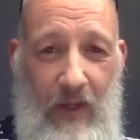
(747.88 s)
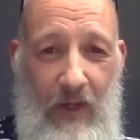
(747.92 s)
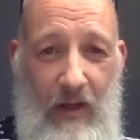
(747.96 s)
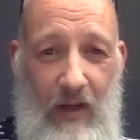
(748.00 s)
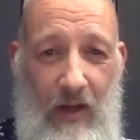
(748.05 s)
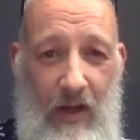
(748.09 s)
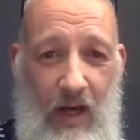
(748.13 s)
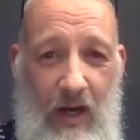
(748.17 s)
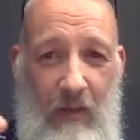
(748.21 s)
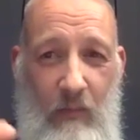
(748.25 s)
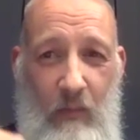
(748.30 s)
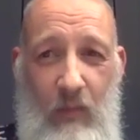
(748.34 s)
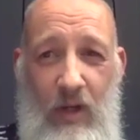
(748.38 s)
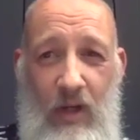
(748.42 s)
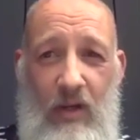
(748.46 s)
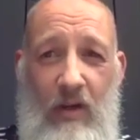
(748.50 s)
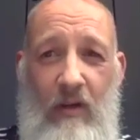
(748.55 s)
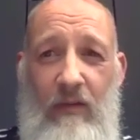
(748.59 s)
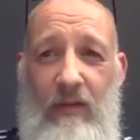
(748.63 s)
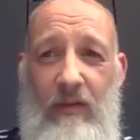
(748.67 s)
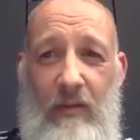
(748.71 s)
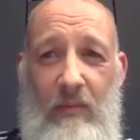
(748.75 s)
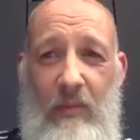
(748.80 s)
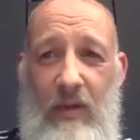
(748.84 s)
And you know,
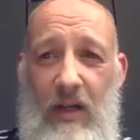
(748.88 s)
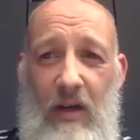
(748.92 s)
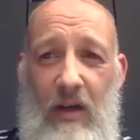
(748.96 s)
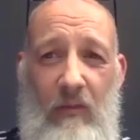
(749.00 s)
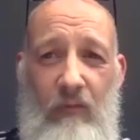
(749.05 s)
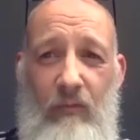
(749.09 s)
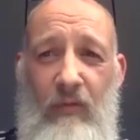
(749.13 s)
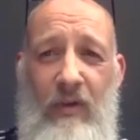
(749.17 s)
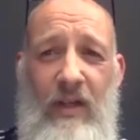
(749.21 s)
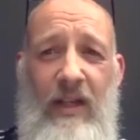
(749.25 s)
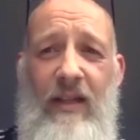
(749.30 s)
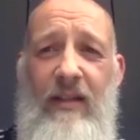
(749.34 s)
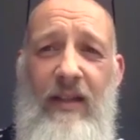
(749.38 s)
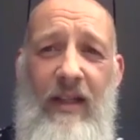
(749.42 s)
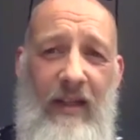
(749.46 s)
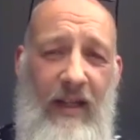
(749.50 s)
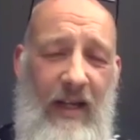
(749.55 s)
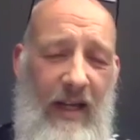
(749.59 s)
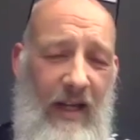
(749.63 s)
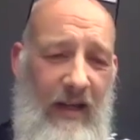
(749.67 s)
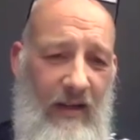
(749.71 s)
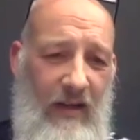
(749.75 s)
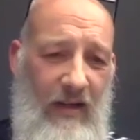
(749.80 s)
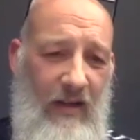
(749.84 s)
to you know, reading
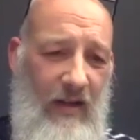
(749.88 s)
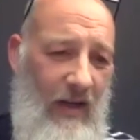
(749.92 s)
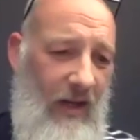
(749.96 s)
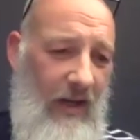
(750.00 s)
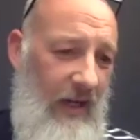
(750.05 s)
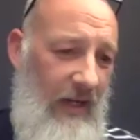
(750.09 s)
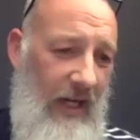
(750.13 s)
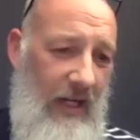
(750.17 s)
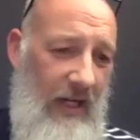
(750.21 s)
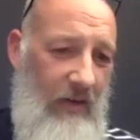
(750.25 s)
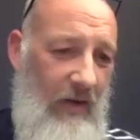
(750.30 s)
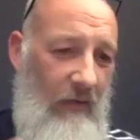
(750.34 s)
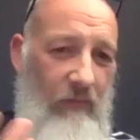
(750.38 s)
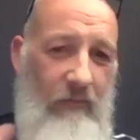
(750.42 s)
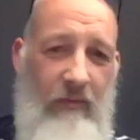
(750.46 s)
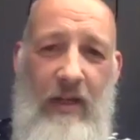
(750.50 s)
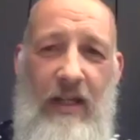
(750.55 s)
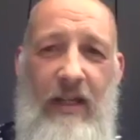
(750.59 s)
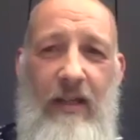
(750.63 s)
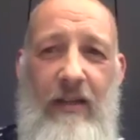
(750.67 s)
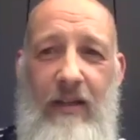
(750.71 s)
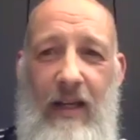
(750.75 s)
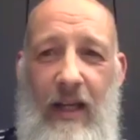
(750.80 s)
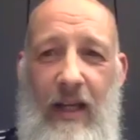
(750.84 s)
again, like
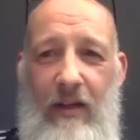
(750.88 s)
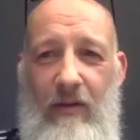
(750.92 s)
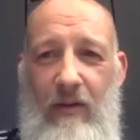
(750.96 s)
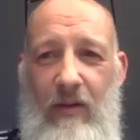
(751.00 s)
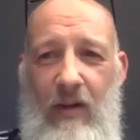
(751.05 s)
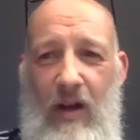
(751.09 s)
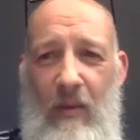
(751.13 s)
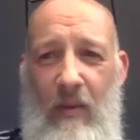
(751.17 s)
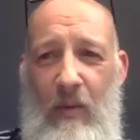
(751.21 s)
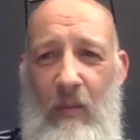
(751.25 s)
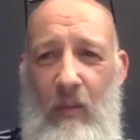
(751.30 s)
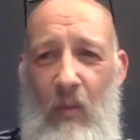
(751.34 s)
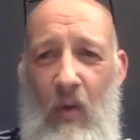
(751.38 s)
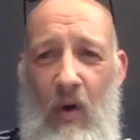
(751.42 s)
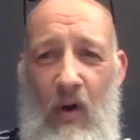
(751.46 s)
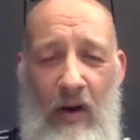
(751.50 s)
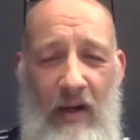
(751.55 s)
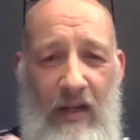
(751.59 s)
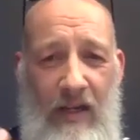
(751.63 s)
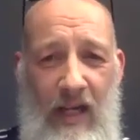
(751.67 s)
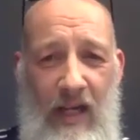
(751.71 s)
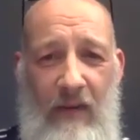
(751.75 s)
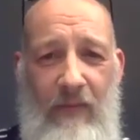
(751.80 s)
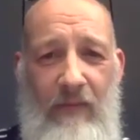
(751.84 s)
reading. I mean, what a
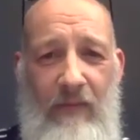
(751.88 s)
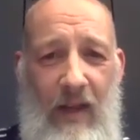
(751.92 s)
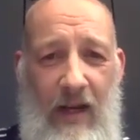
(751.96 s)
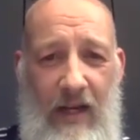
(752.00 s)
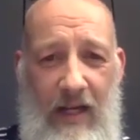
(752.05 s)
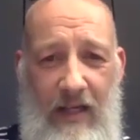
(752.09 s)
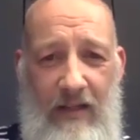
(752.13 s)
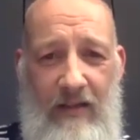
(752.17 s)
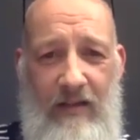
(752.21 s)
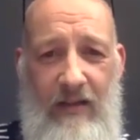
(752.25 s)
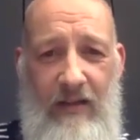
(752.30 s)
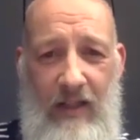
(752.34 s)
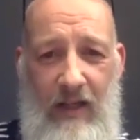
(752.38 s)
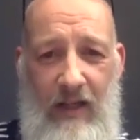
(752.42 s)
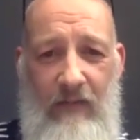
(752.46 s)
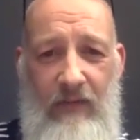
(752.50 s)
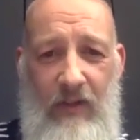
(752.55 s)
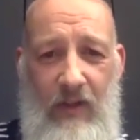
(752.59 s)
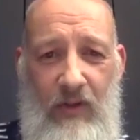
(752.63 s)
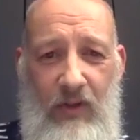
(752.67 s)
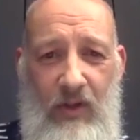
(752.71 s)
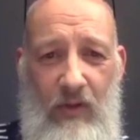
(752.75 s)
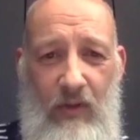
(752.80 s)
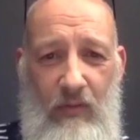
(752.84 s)
gift that is to give
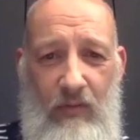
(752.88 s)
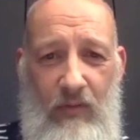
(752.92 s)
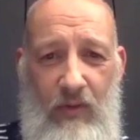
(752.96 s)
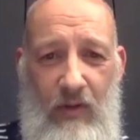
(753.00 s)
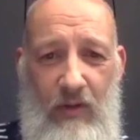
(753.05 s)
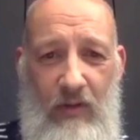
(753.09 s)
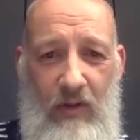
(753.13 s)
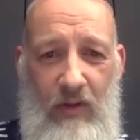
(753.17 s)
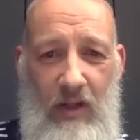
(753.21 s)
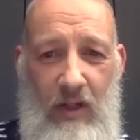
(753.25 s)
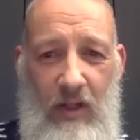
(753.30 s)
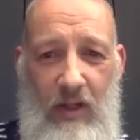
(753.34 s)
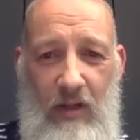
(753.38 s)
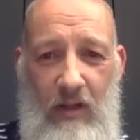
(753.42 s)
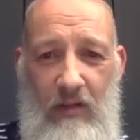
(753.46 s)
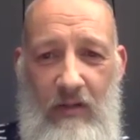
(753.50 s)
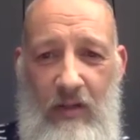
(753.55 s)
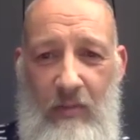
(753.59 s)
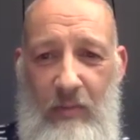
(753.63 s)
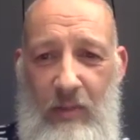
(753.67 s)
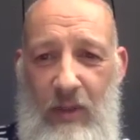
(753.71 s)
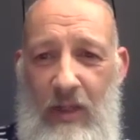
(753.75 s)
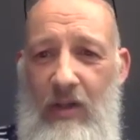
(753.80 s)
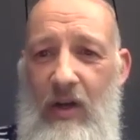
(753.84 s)
to children.
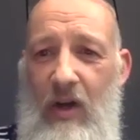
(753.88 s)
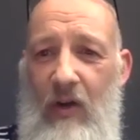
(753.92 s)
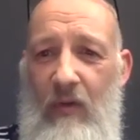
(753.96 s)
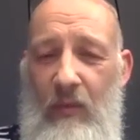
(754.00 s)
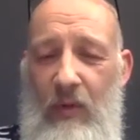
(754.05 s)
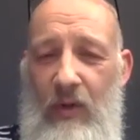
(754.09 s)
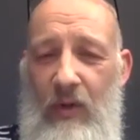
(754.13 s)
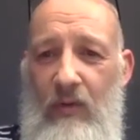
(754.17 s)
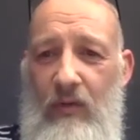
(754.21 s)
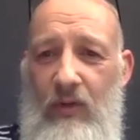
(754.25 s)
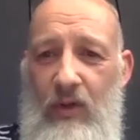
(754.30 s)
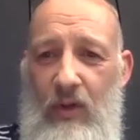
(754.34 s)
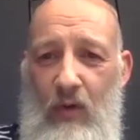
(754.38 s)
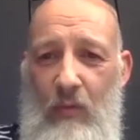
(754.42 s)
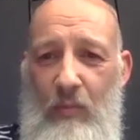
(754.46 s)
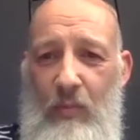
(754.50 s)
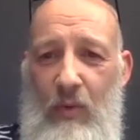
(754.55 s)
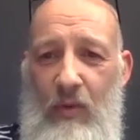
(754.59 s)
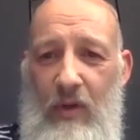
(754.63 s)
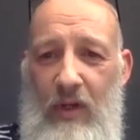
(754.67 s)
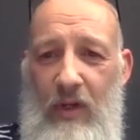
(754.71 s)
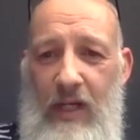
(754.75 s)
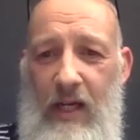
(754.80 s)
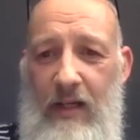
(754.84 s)
To be, you know, if we looked at your
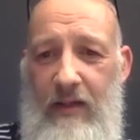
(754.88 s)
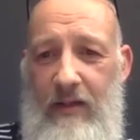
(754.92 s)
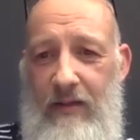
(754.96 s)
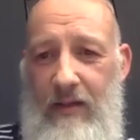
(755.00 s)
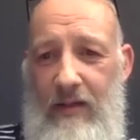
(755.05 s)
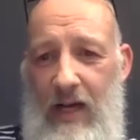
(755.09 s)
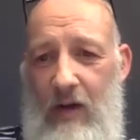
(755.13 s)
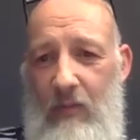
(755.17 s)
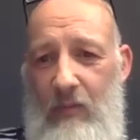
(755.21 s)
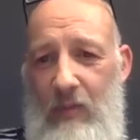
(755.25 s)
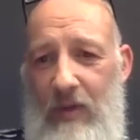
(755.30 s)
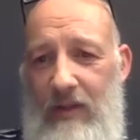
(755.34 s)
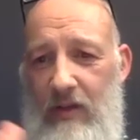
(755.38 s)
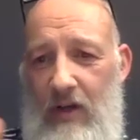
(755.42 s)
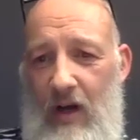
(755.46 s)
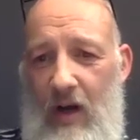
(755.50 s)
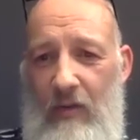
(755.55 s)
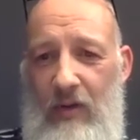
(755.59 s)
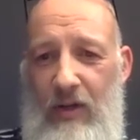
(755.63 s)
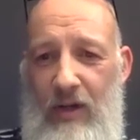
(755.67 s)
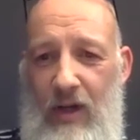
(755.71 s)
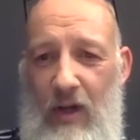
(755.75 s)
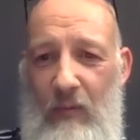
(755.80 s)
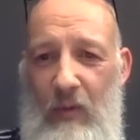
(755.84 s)
bookcase now and we, t- oh,
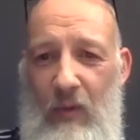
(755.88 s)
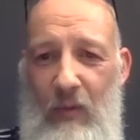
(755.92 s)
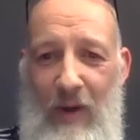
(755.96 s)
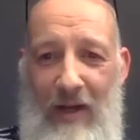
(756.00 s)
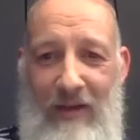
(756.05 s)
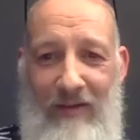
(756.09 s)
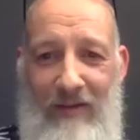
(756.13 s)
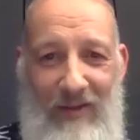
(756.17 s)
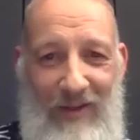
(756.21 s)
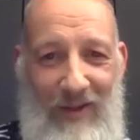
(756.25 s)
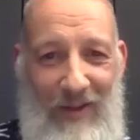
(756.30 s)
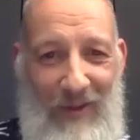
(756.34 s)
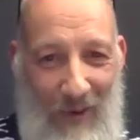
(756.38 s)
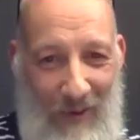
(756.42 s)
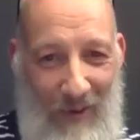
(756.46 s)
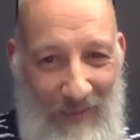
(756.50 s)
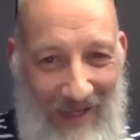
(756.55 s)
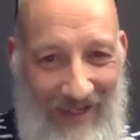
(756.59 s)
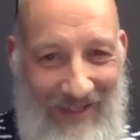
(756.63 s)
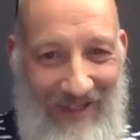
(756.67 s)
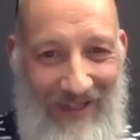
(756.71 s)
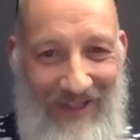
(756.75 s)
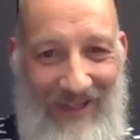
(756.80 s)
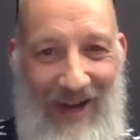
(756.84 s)
you know, we went to the
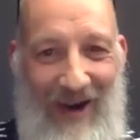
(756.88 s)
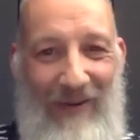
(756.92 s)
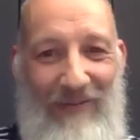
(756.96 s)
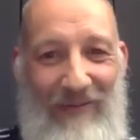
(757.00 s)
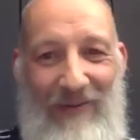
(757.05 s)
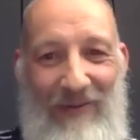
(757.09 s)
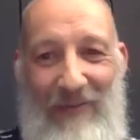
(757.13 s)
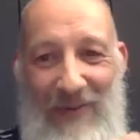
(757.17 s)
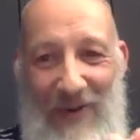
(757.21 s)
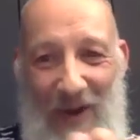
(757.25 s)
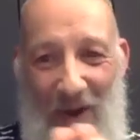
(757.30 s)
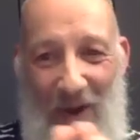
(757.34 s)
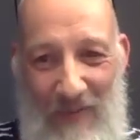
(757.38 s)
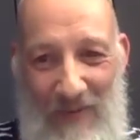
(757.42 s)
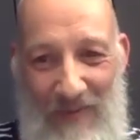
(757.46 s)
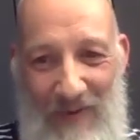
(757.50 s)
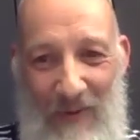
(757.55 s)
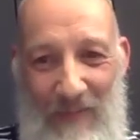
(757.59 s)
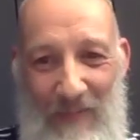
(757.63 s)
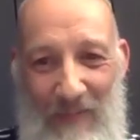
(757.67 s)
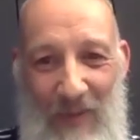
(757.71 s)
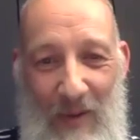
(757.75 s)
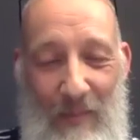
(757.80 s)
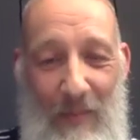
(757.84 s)
orange shelf and we opened
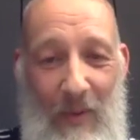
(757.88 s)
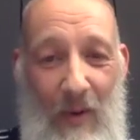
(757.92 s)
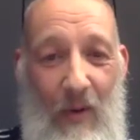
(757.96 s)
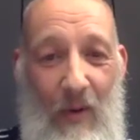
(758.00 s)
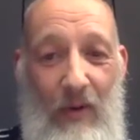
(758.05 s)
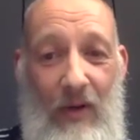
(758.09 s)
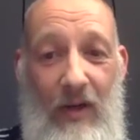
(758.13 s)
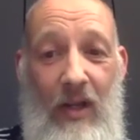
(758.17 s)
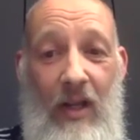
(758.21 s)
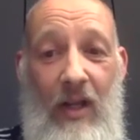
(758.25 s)
up the book,